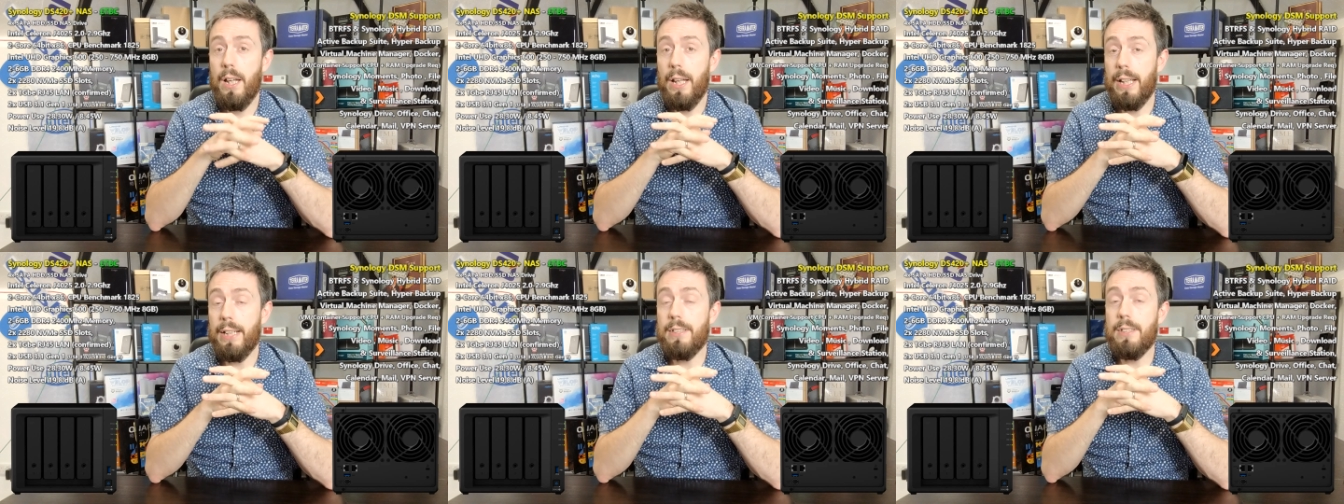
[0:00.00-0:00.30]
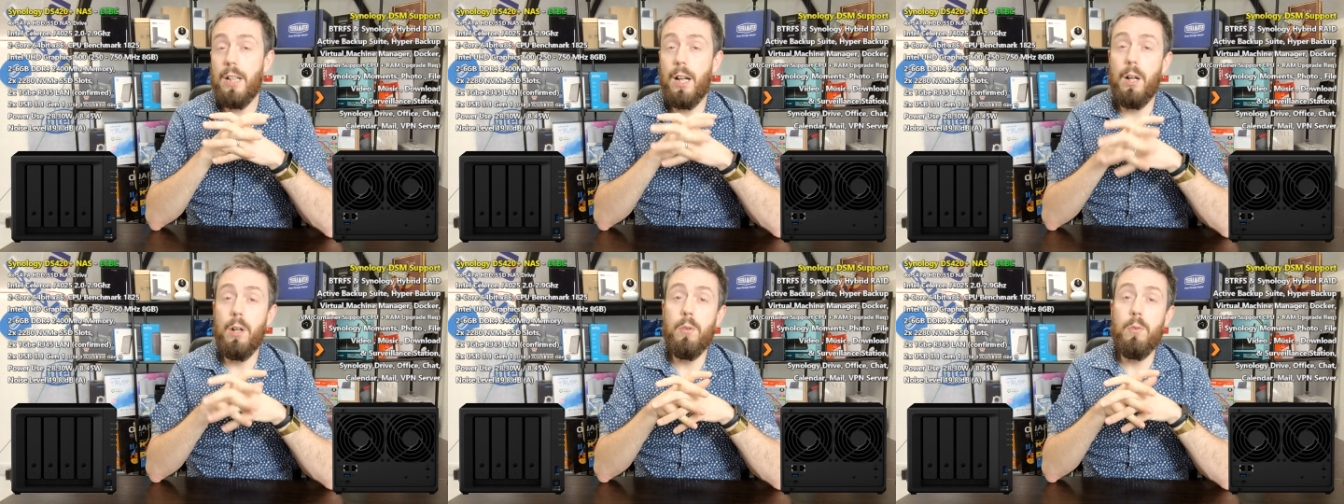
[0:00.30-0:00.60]

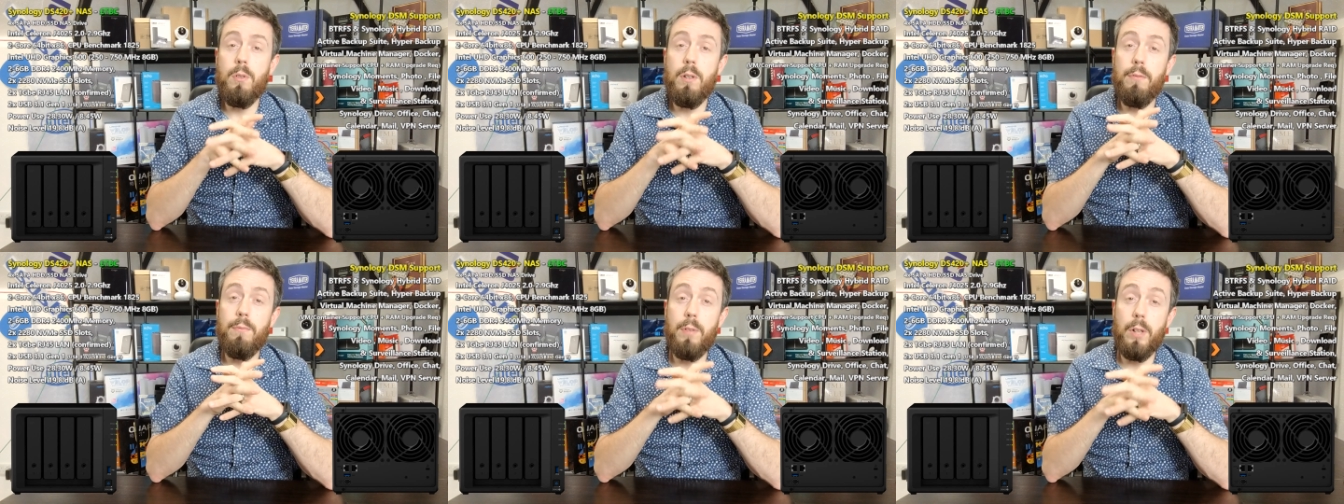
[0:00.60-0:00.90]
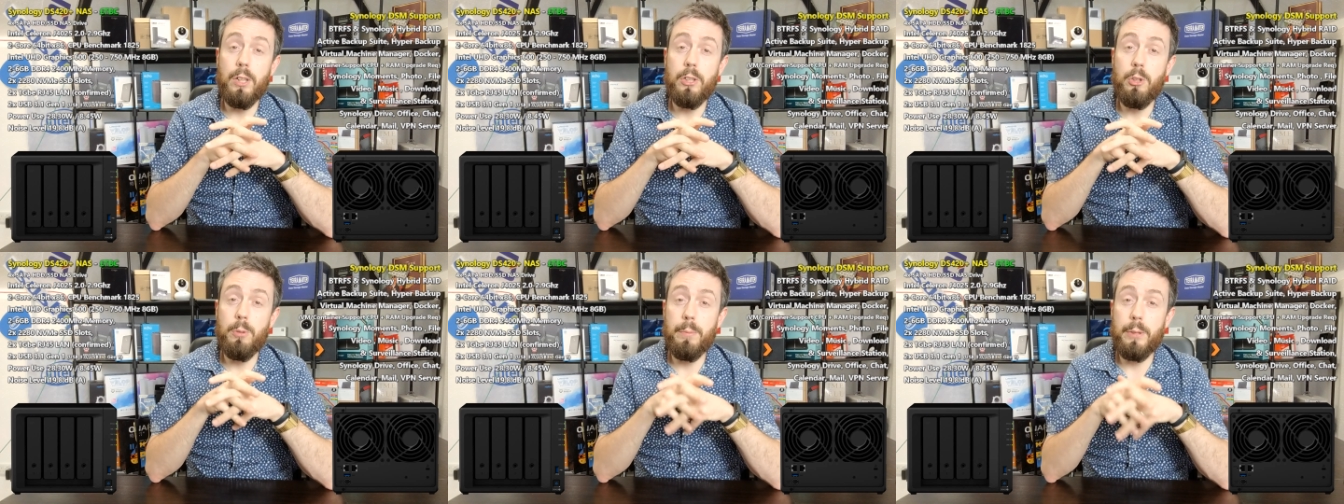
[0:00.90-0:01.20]
its own
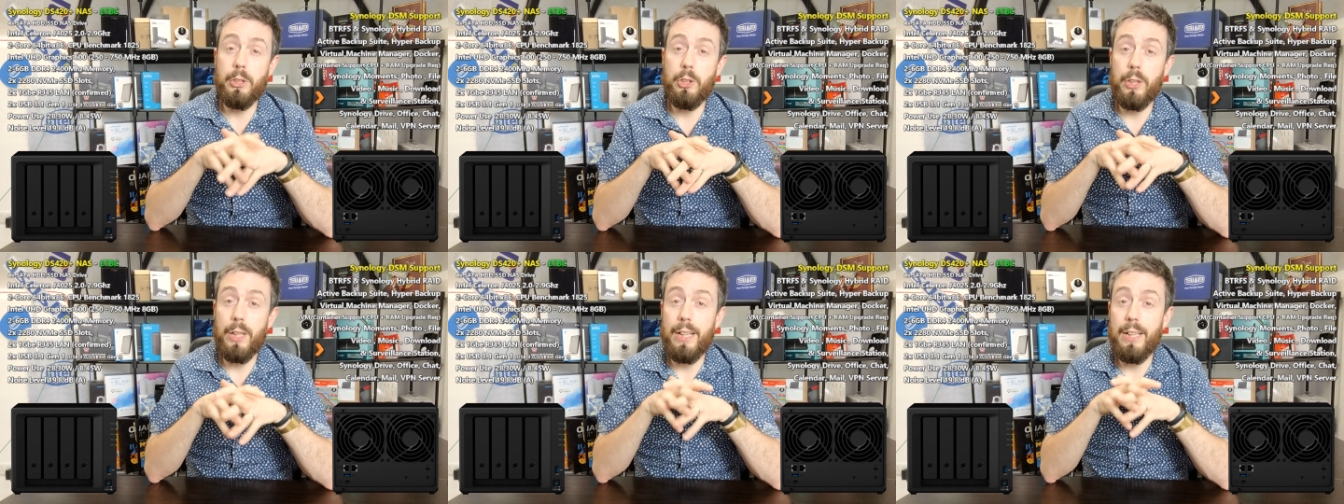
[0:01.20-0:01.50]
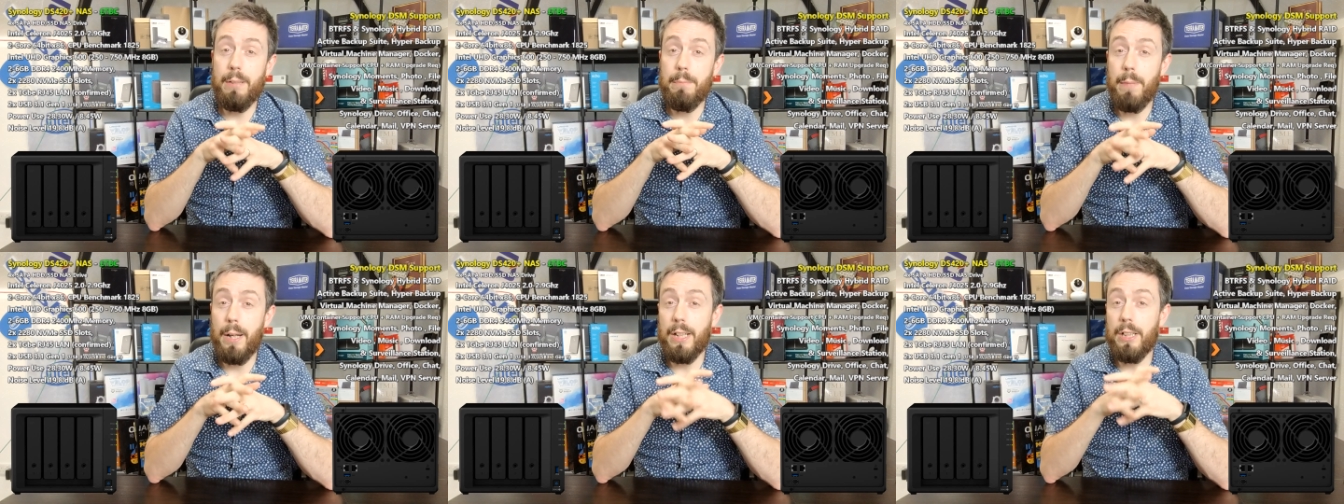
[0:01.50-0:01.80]
virtual
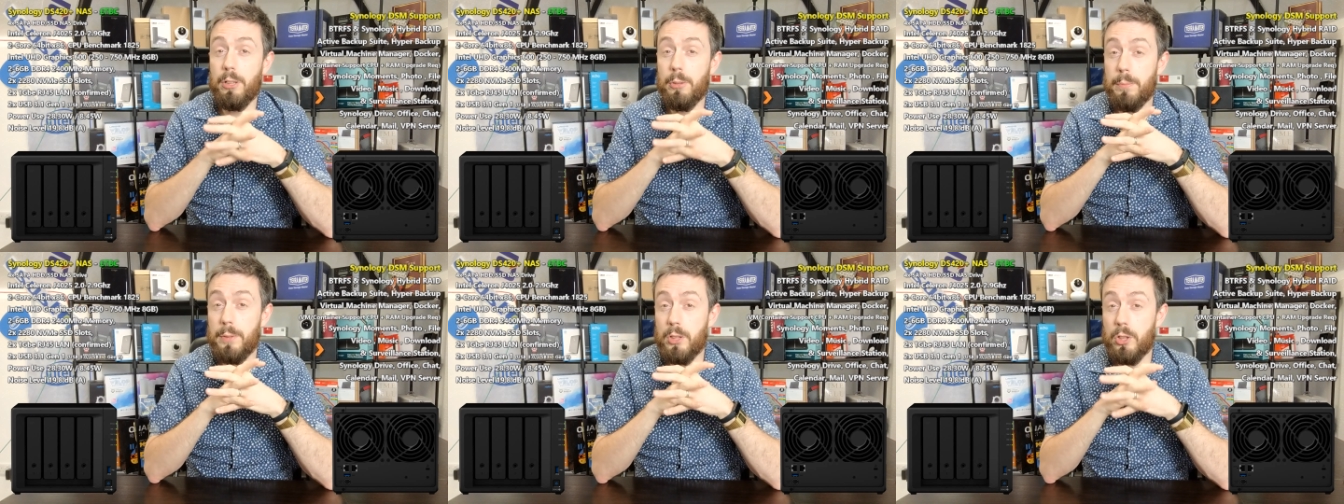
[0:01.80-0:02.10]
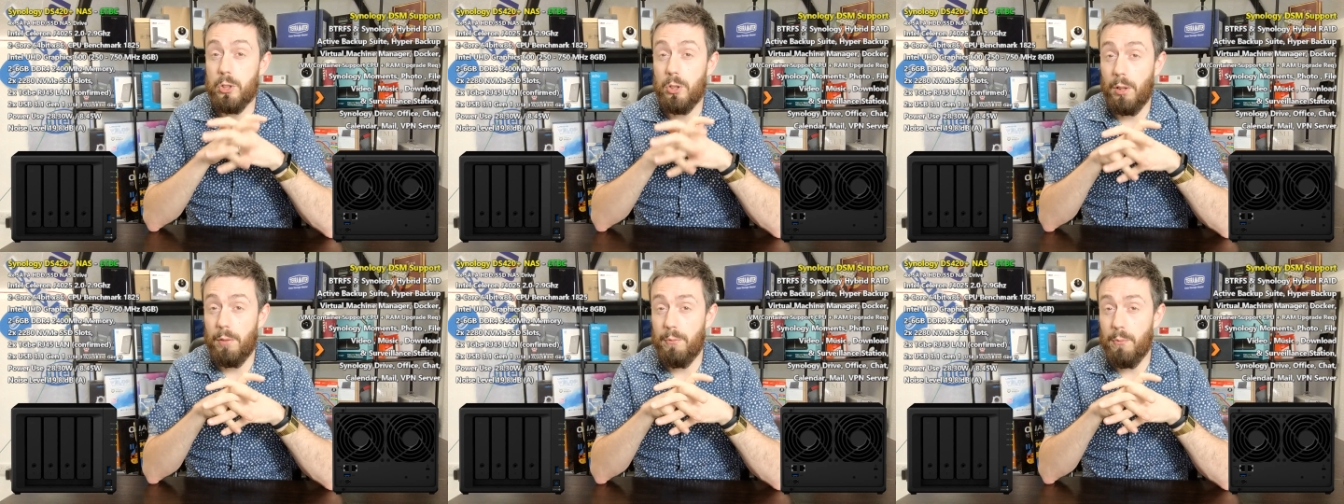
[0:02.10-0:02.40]
machine
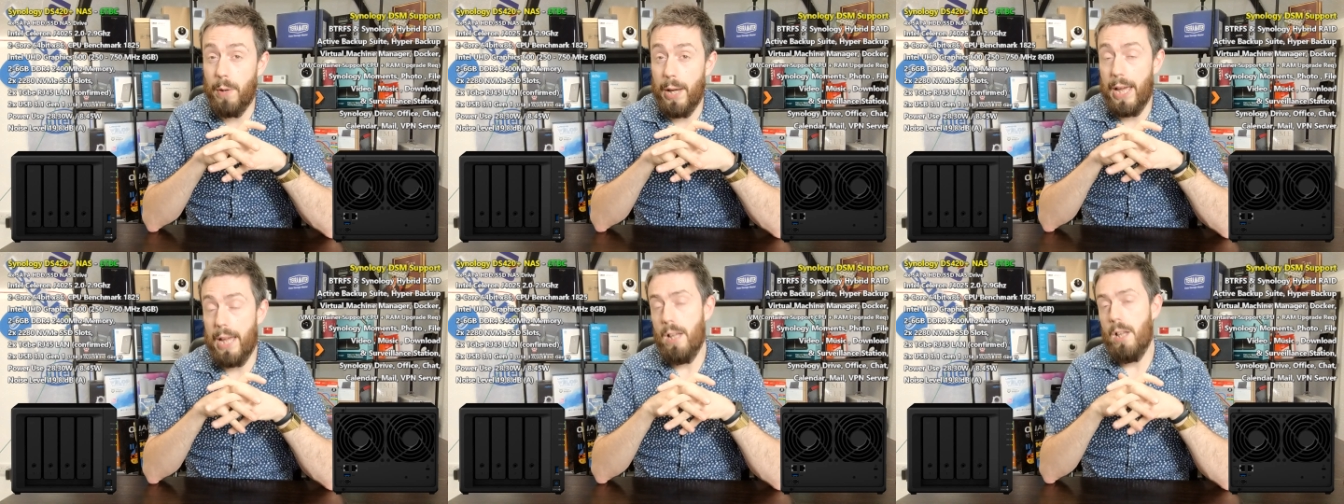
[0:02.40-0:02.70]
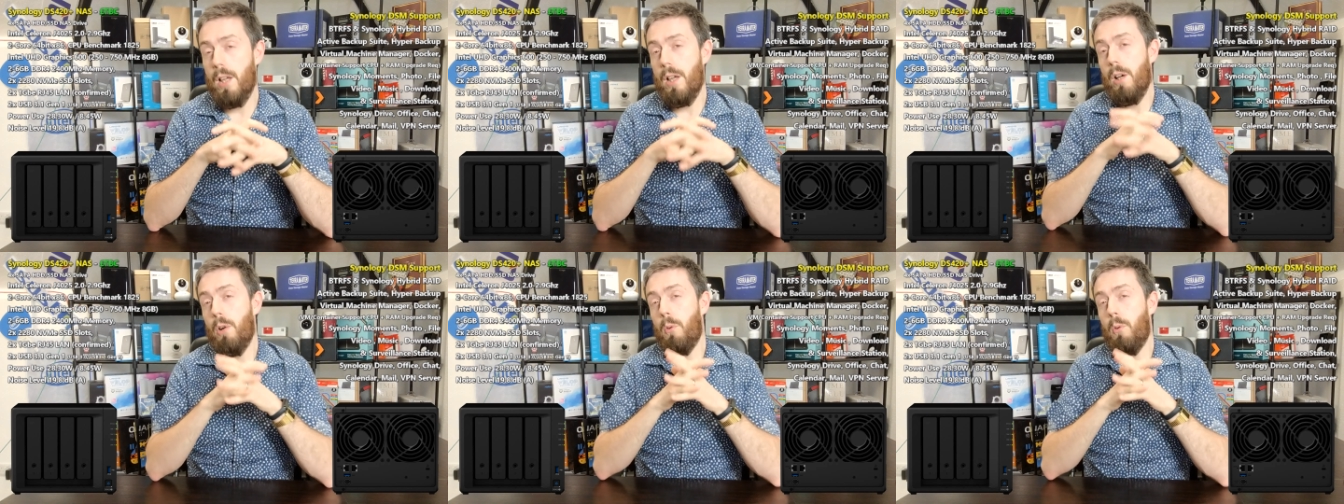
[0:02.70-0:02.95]
management software.